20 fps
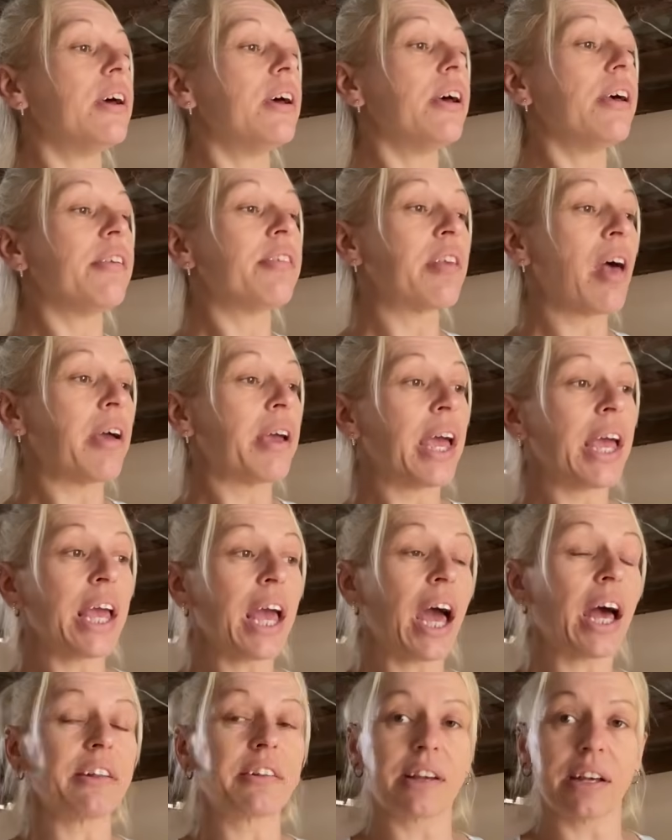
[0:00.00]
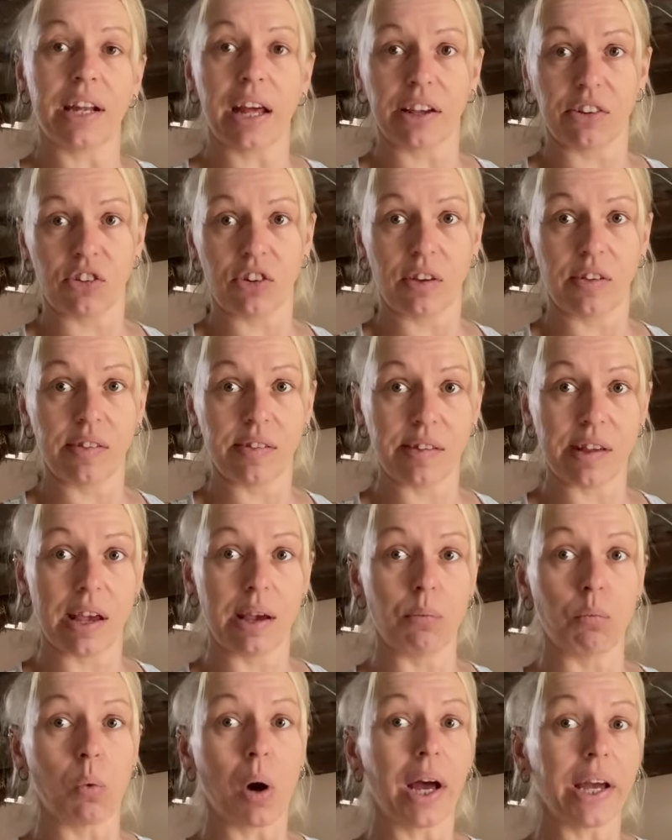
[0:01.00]
So he had connections
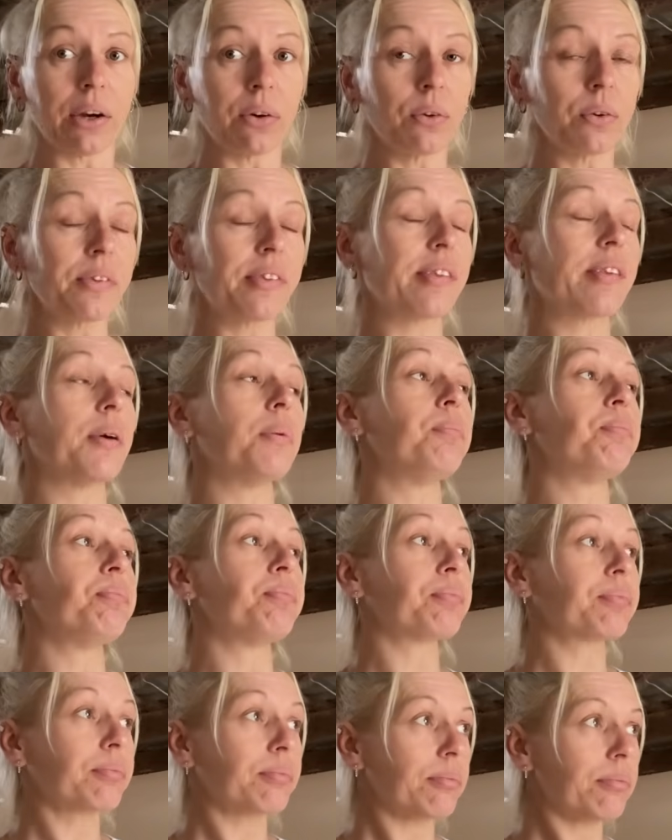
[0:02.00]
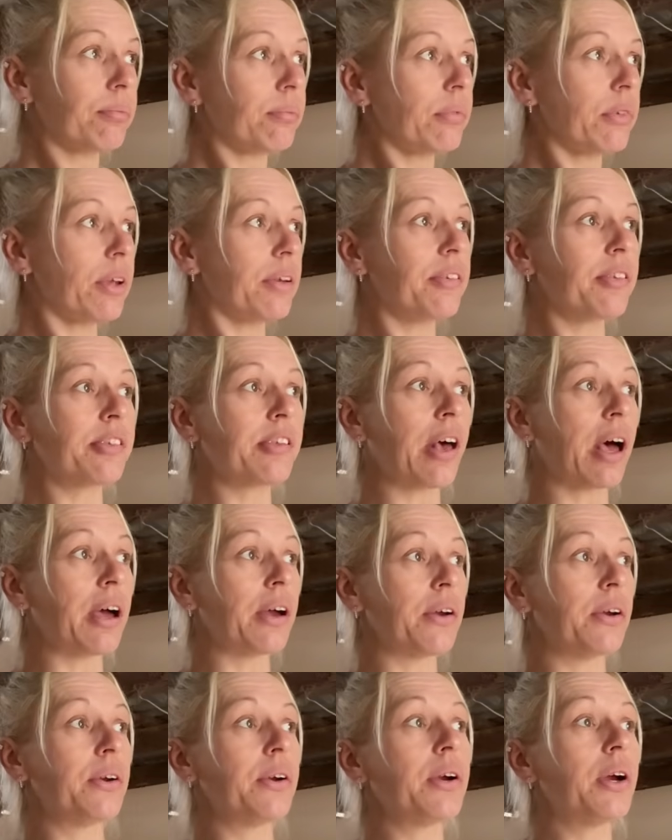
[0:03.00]
in Wales.
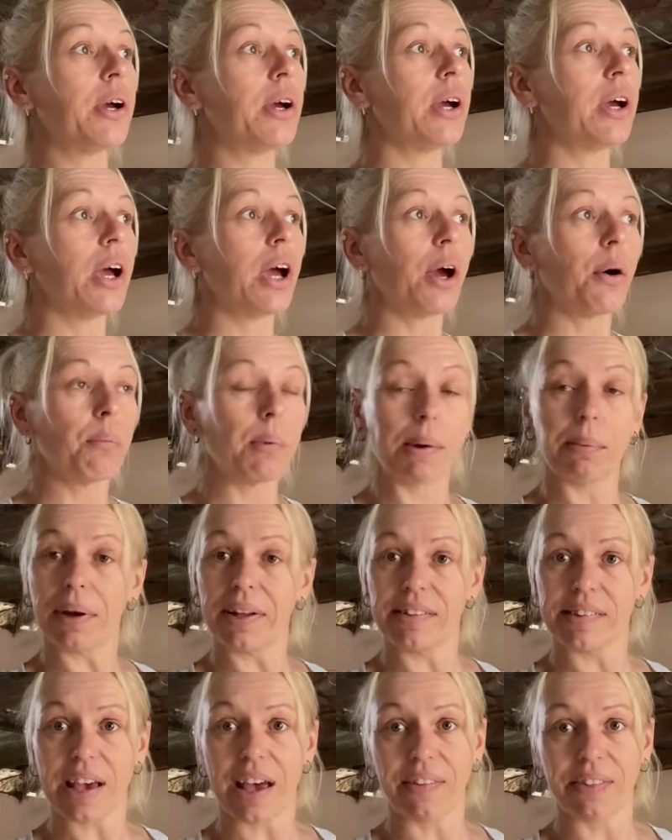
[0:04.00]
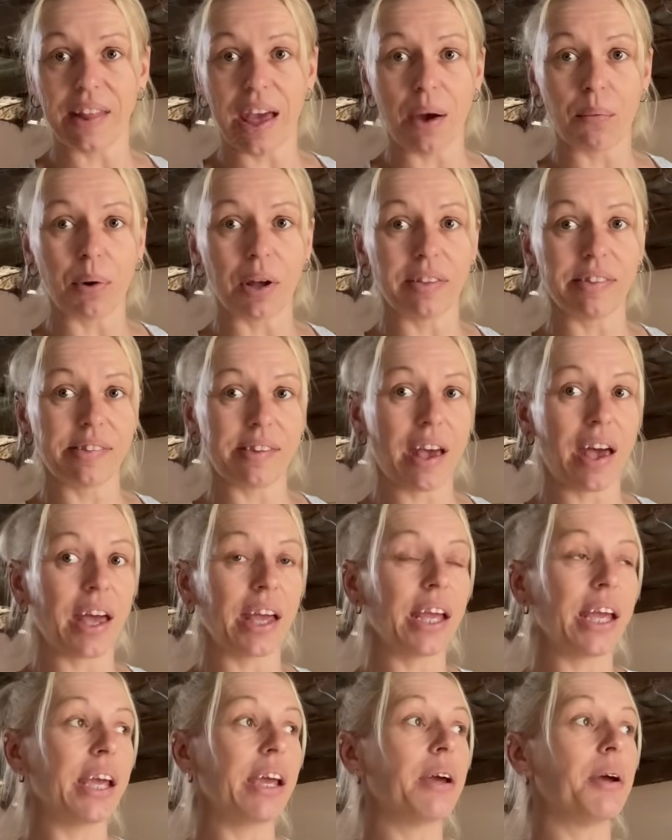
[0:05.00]
So we went down there one
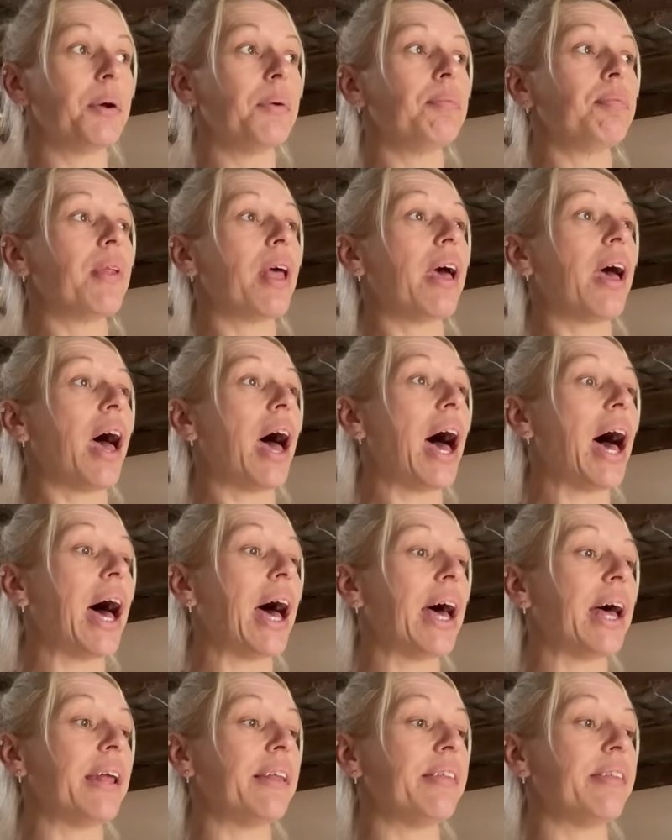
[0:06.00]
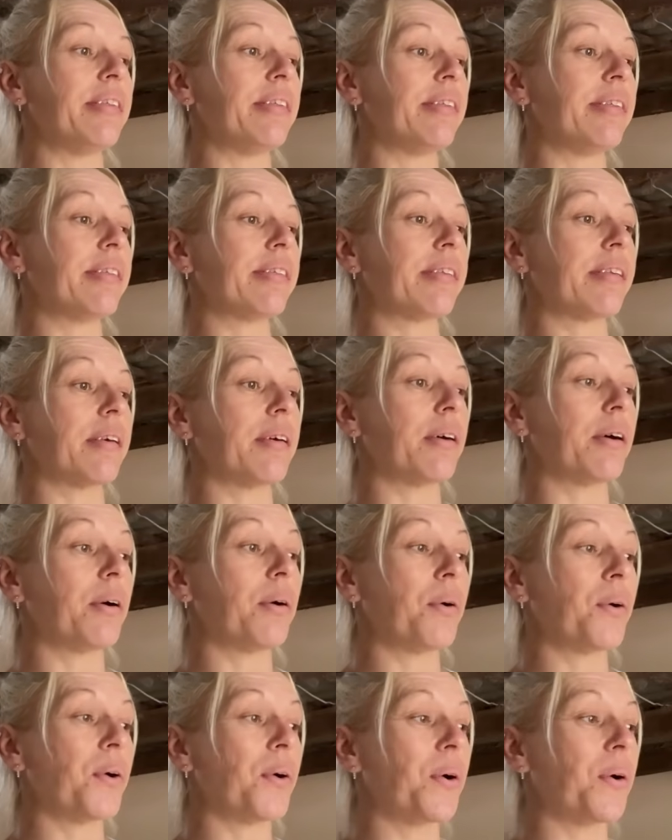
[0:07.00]
day and
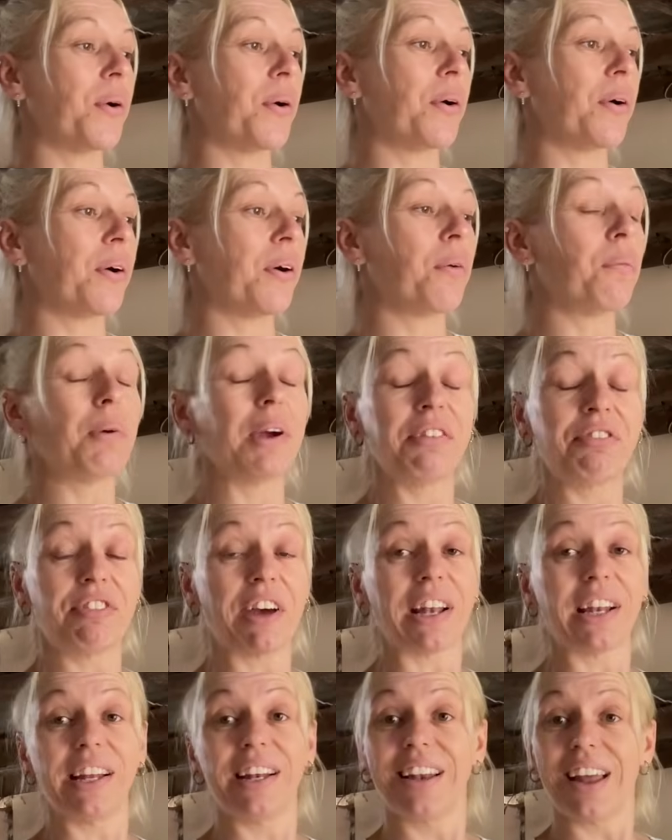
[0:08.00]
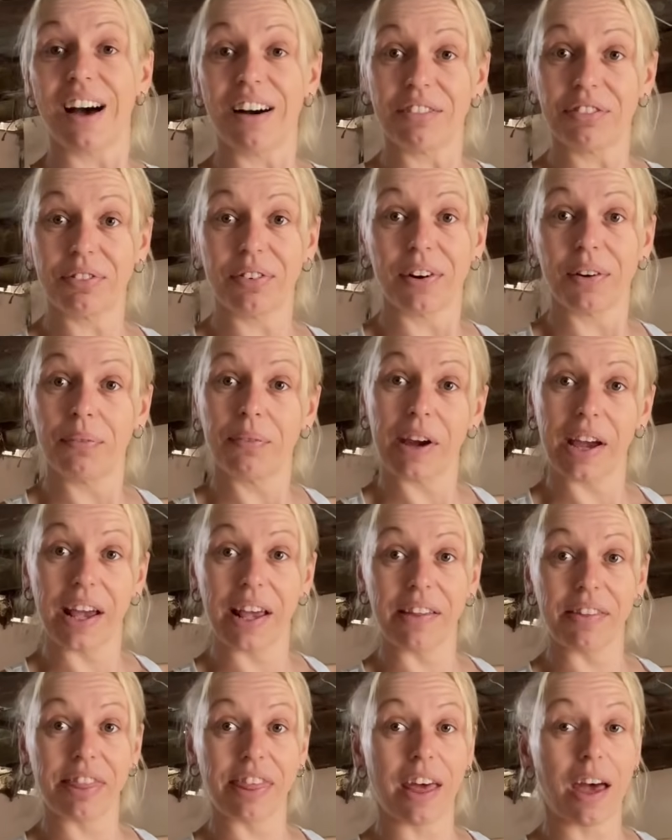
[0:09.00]
we fell in love
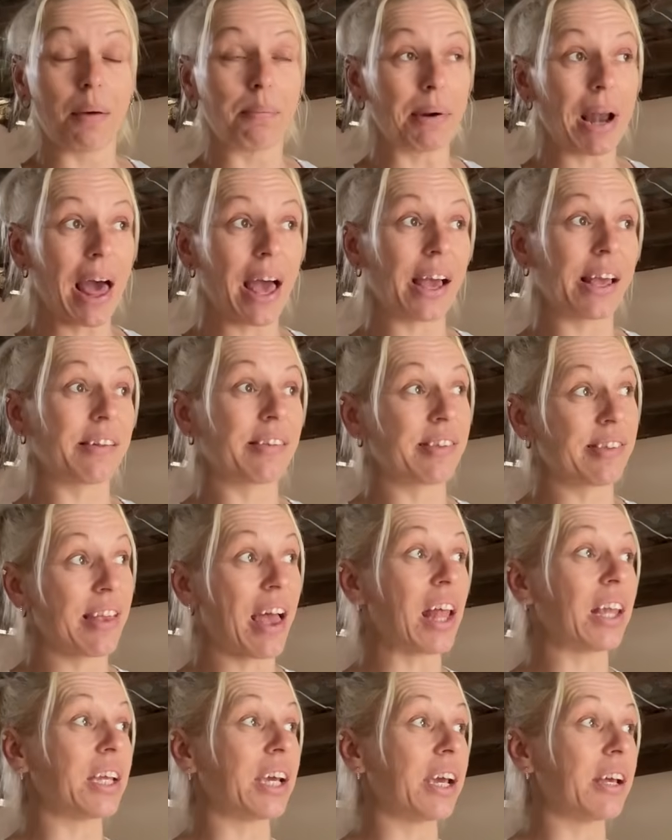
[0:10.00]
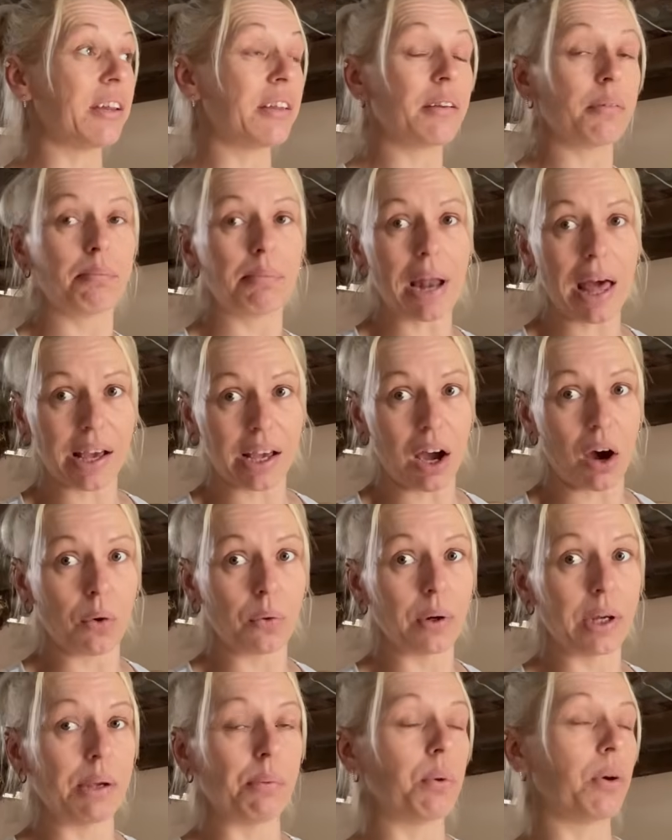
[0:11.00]
with a black stallion, black
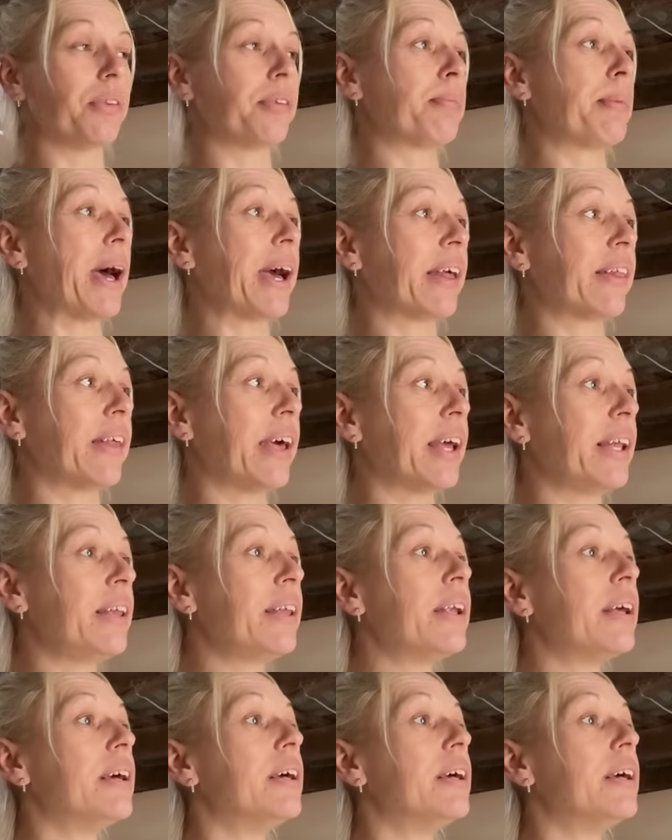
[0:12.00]
colt he was back then,